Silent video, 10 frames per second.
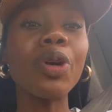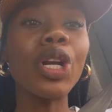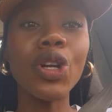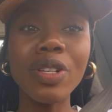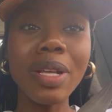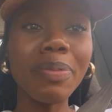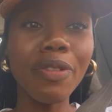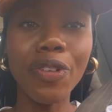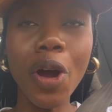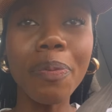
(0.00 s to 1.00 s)
gonna close up the
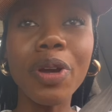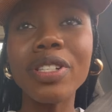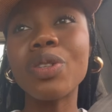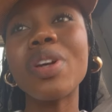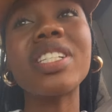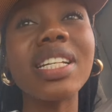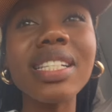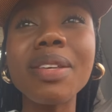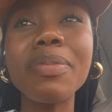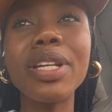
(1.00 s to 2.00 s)
vlog because it was
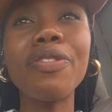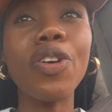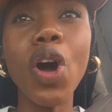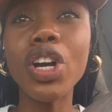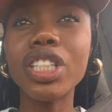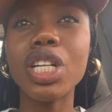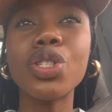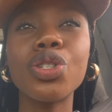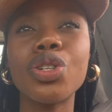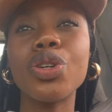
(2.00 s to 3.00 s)
just a mini vlog
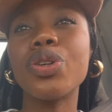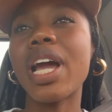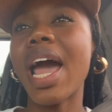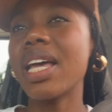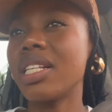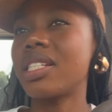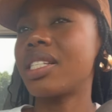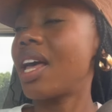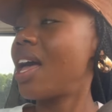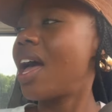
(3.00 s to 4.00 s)
just to show you
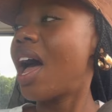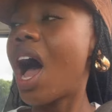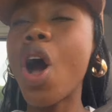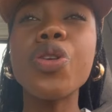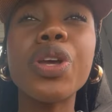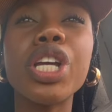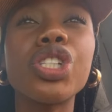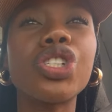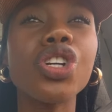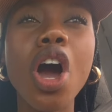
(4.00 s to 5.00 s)
guys how you
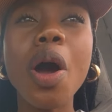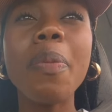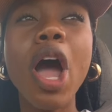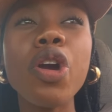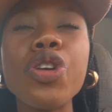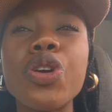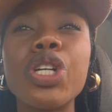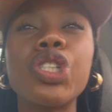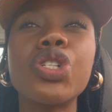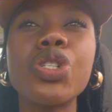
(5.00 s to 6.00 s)
can shop, how you
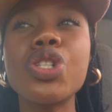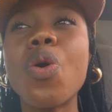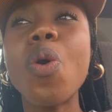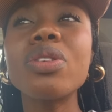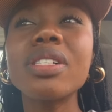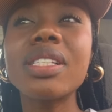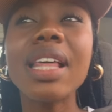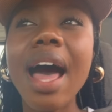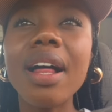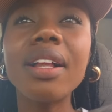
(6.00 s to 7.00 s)
can choose your own
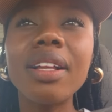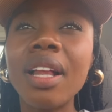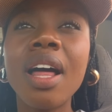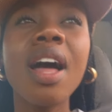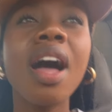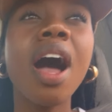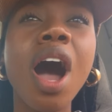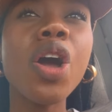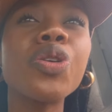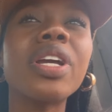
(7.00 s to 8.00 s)
style,
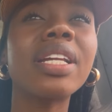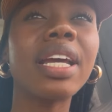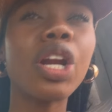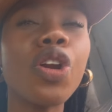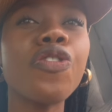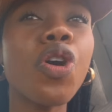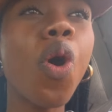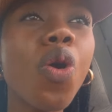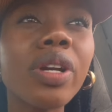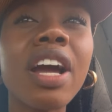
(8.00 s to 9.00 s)
how you can get out of your
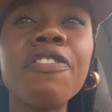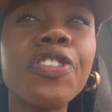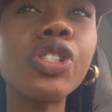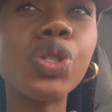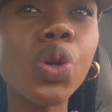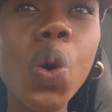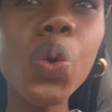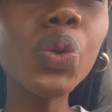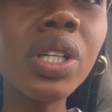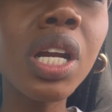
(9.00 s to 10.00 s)
own comfort
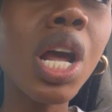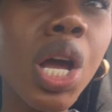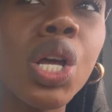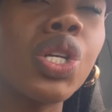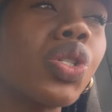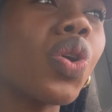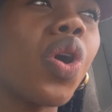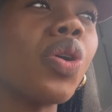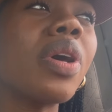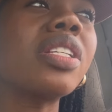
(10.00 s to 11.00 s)
zone.
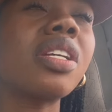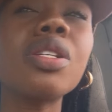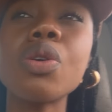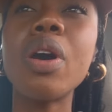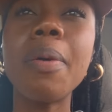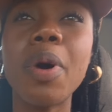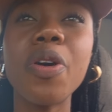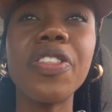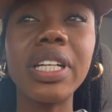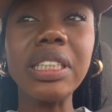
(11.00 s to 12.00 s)
So it was just all
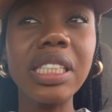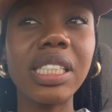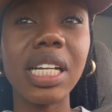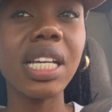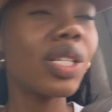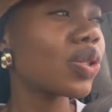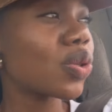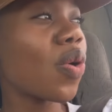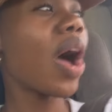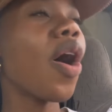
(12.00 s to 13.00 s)
about that, NG.
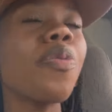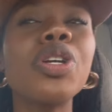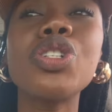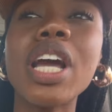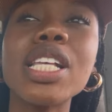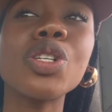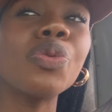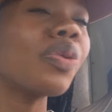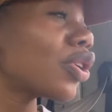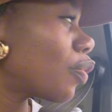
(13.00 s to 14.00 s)
So I hope that you guys
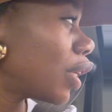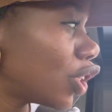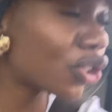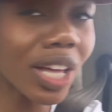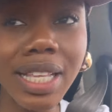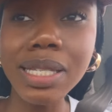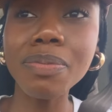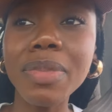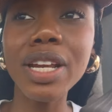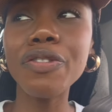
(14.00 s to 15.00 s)
you will enjoy this
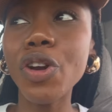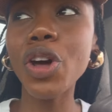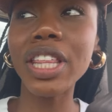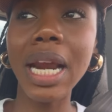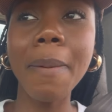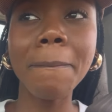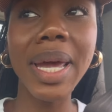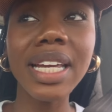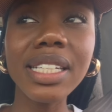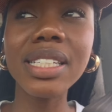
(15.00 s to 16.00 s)
mini vlog that I
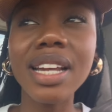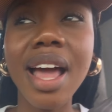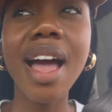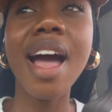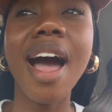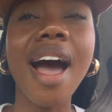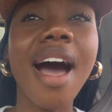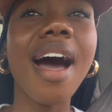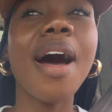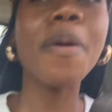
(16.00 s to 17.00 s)
made.
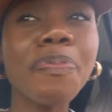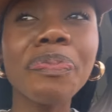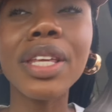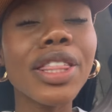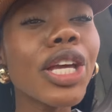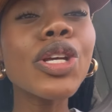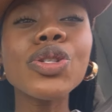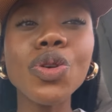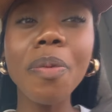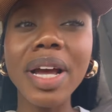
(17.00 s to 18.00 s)
Thank you
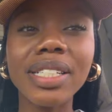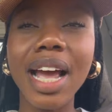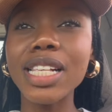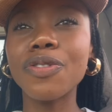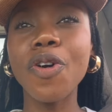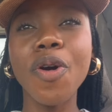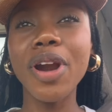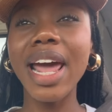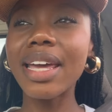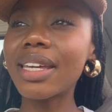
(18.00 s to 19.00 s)
so much guys
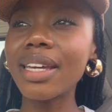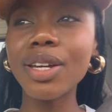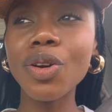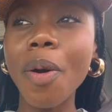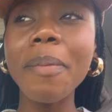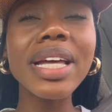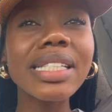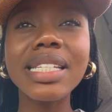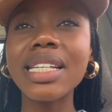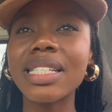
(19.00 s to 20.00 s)
for liking,
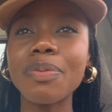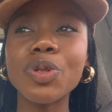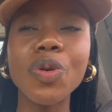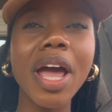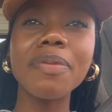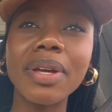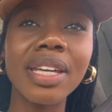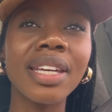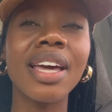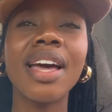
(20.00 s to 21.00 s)
commenting,
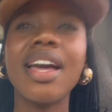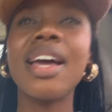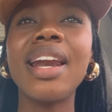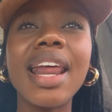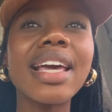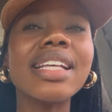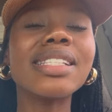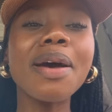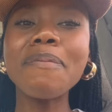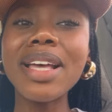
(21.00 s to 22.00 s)
subscribing. Like
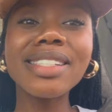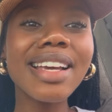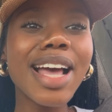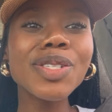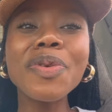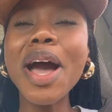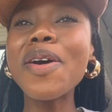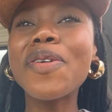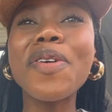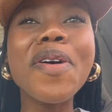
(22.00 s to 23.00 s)
it's amazing guys, we
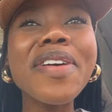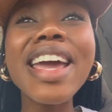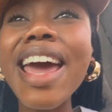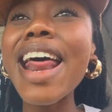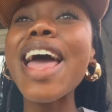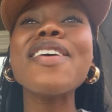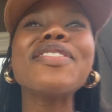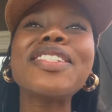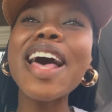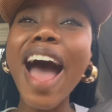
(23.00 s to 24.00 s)
are growing and I am
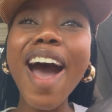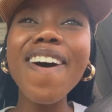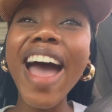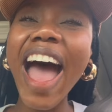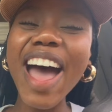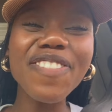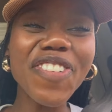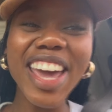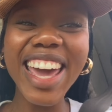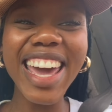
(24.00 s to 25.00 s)
so
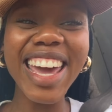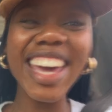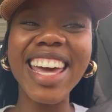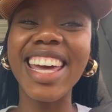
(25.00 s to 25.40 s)
happy.